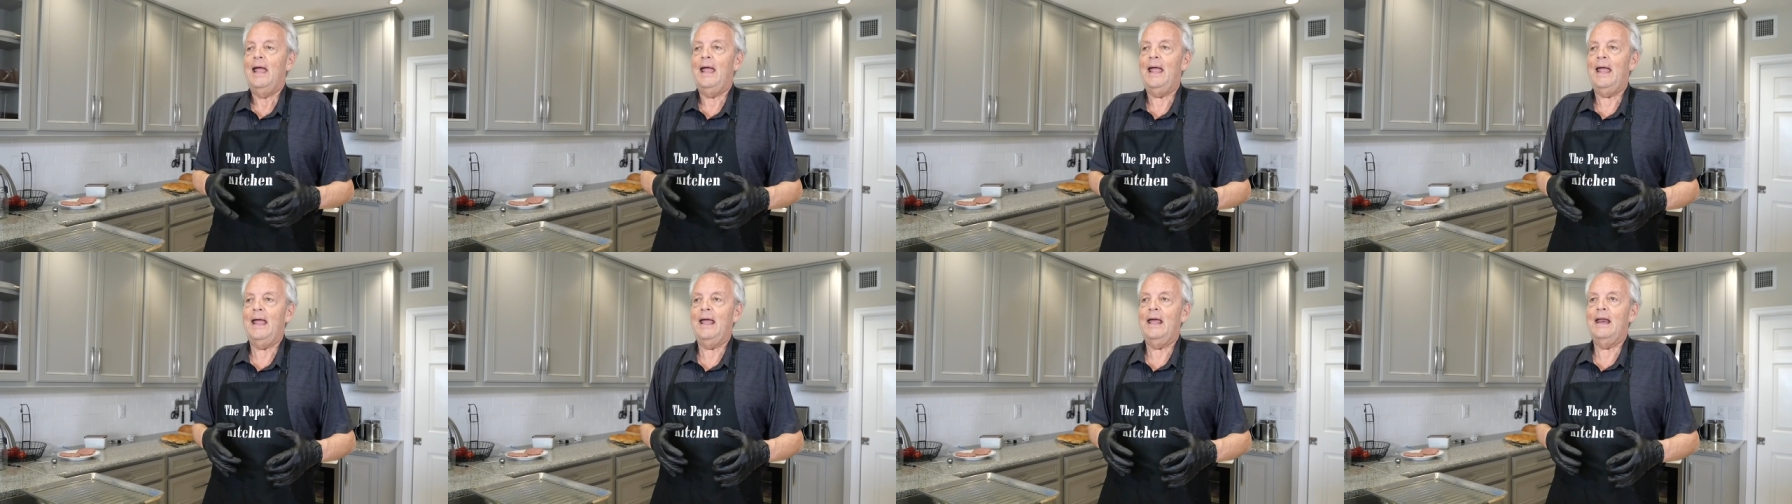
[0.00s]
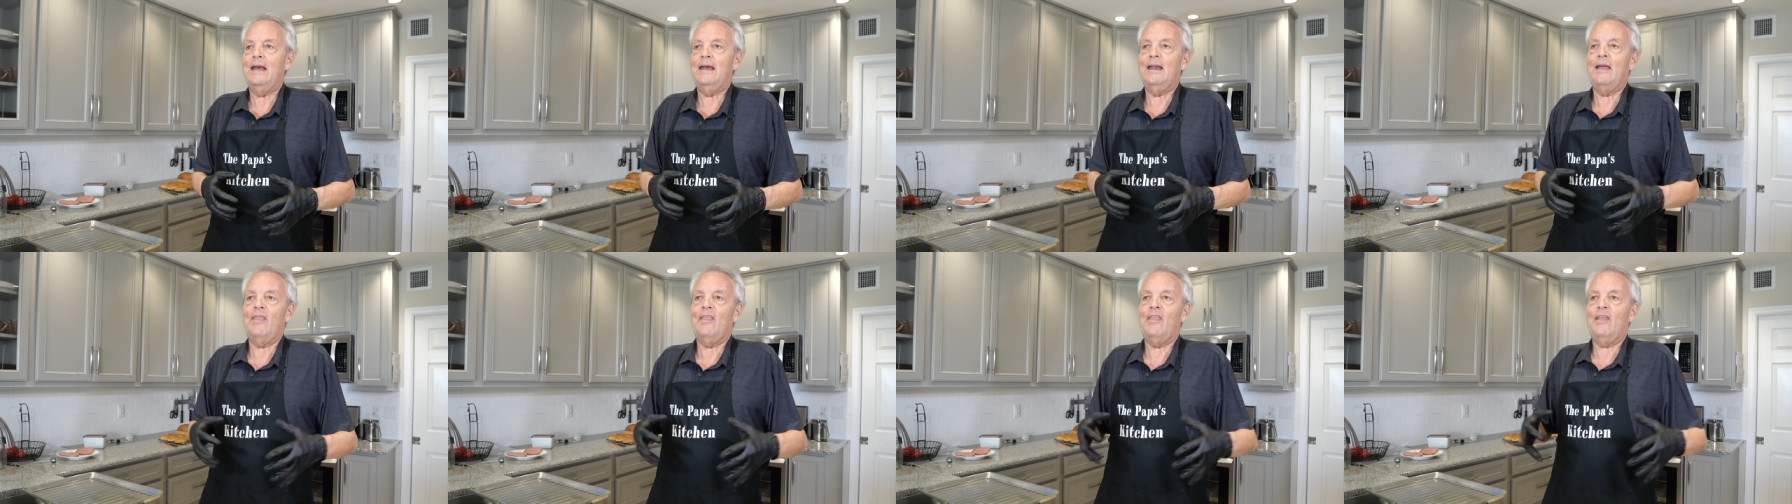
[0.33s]

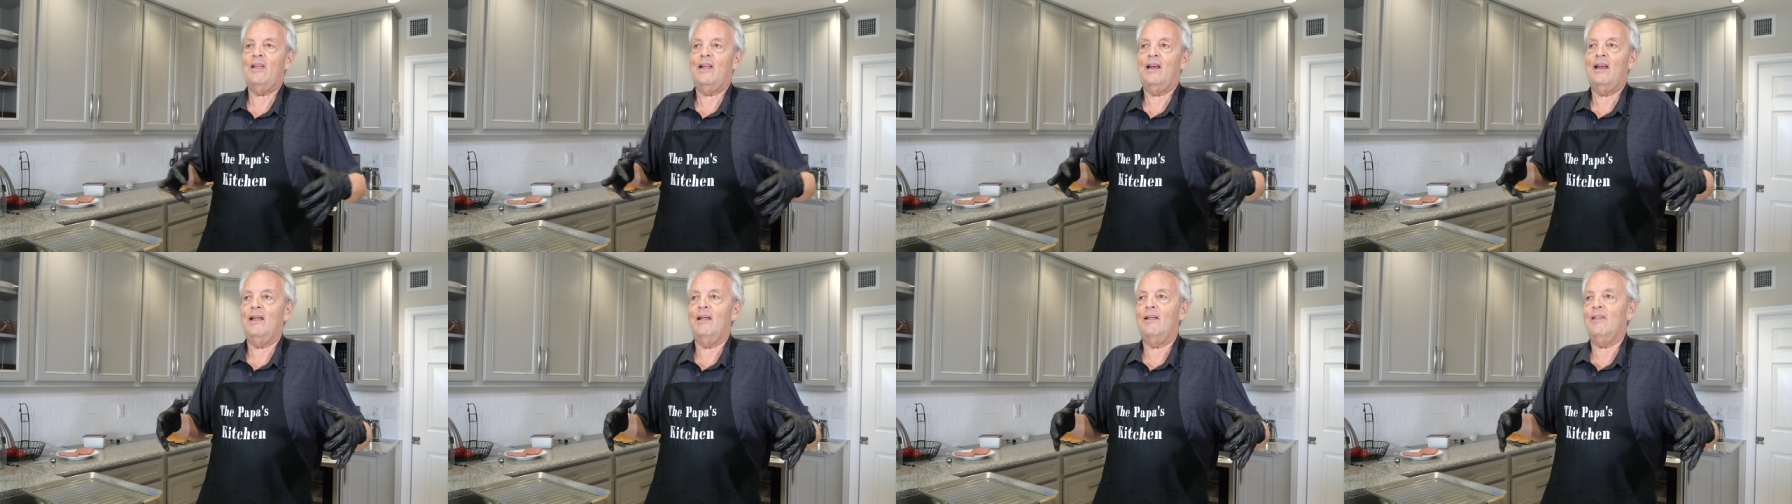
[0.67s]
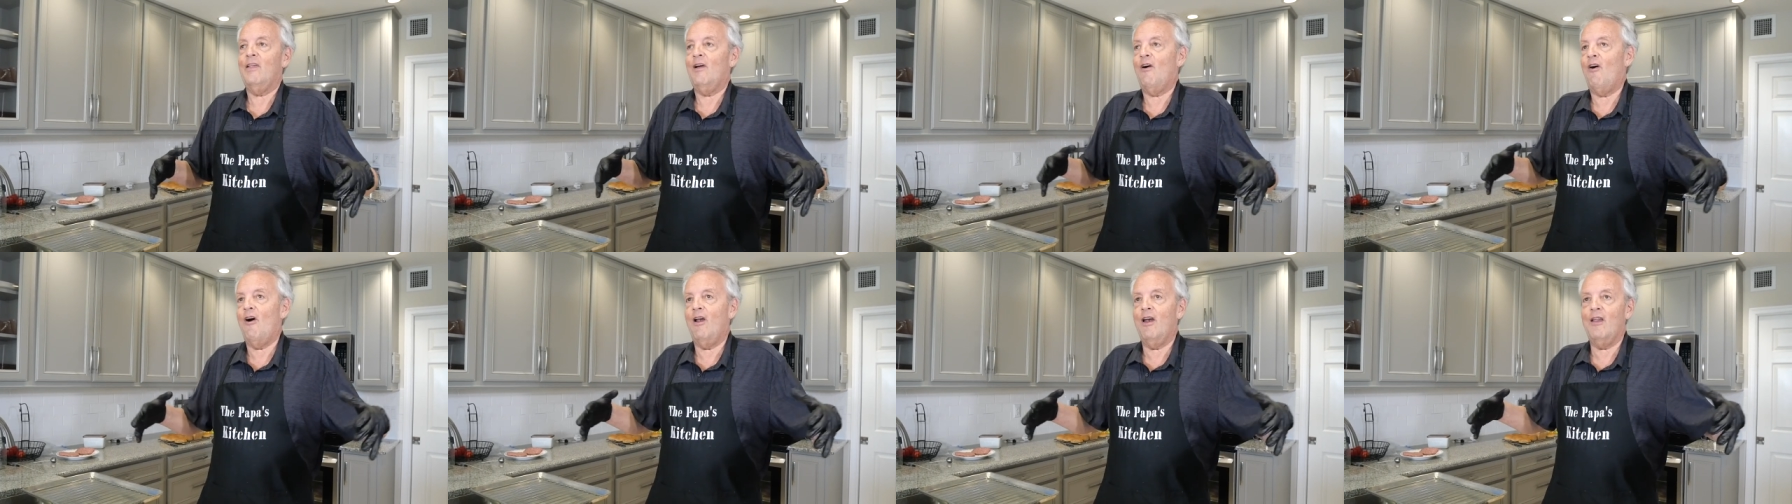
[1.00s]
and the,
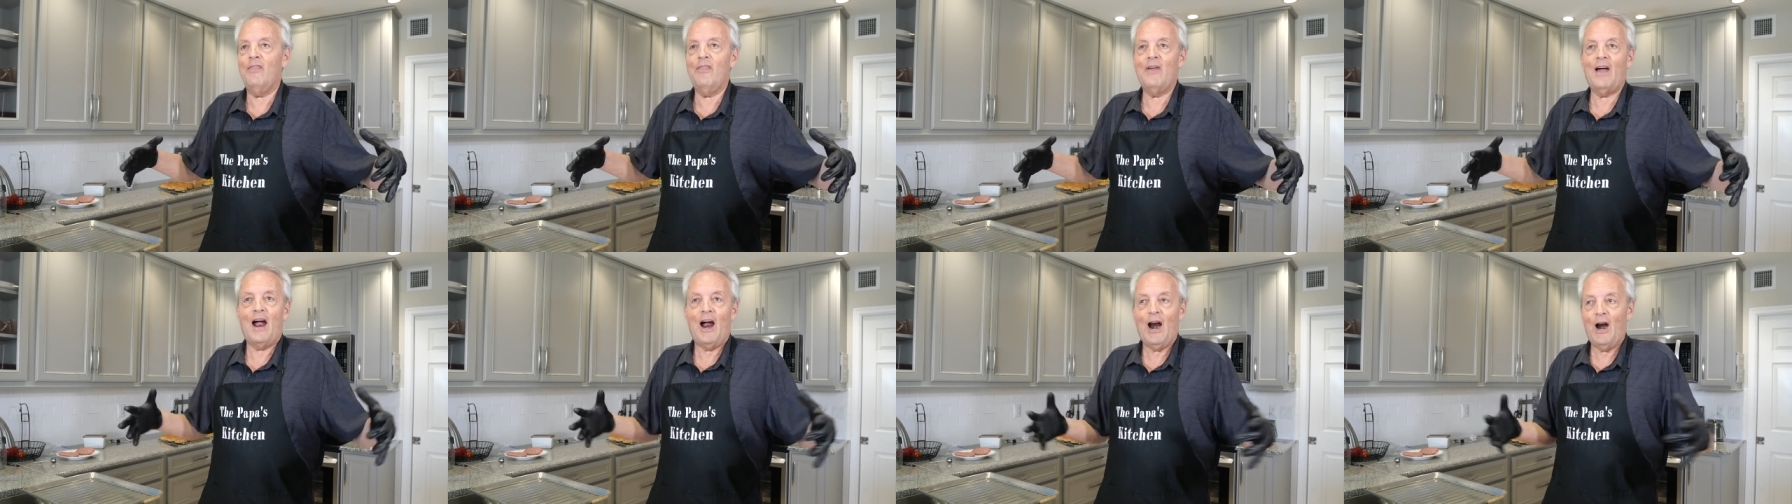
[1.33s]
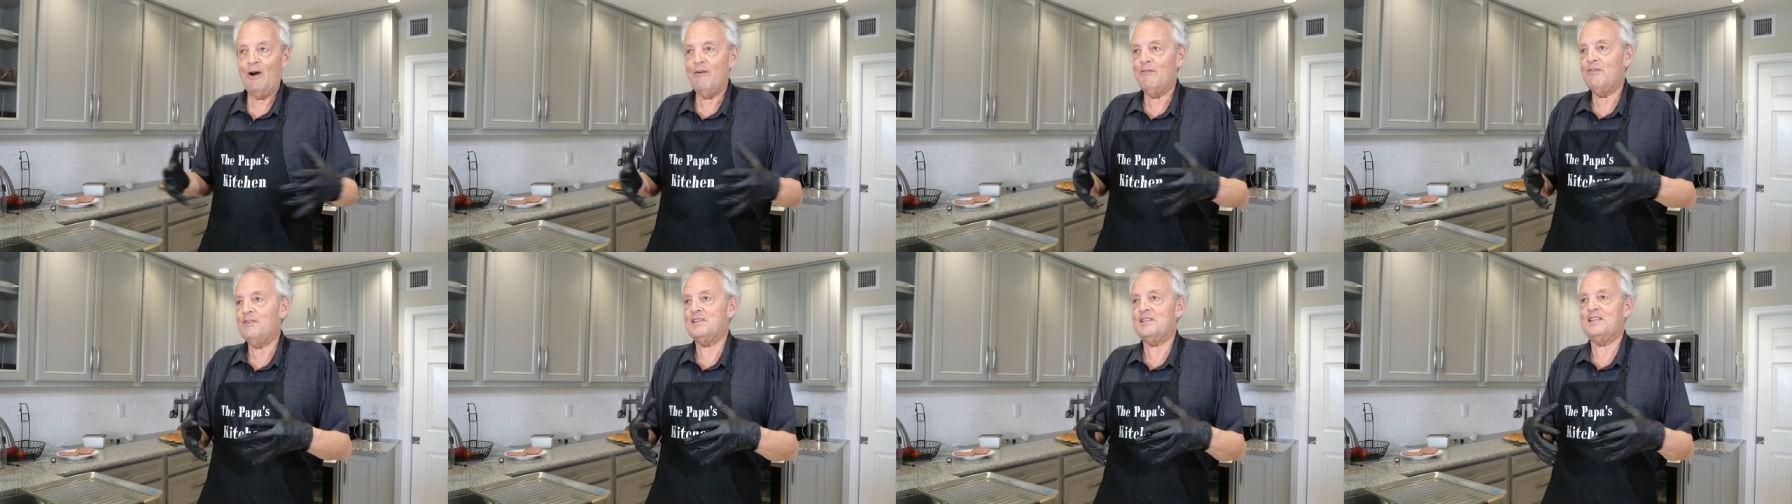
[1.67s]
all of the
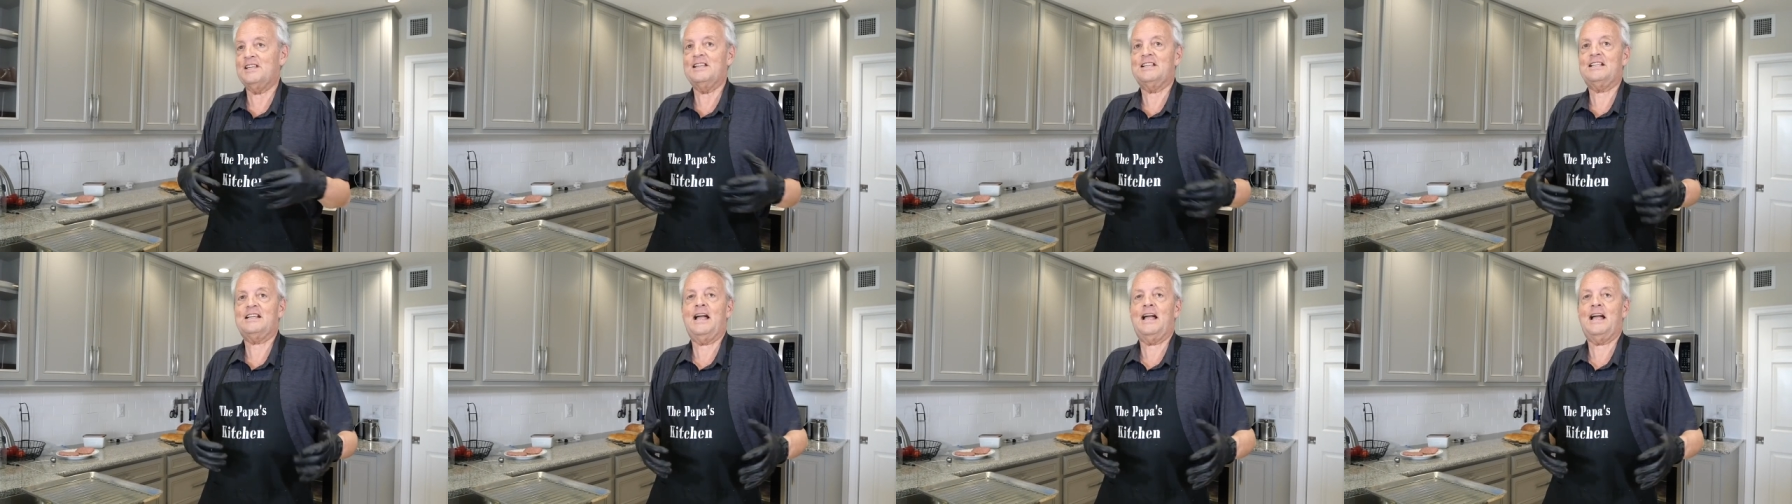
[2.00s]
harvest is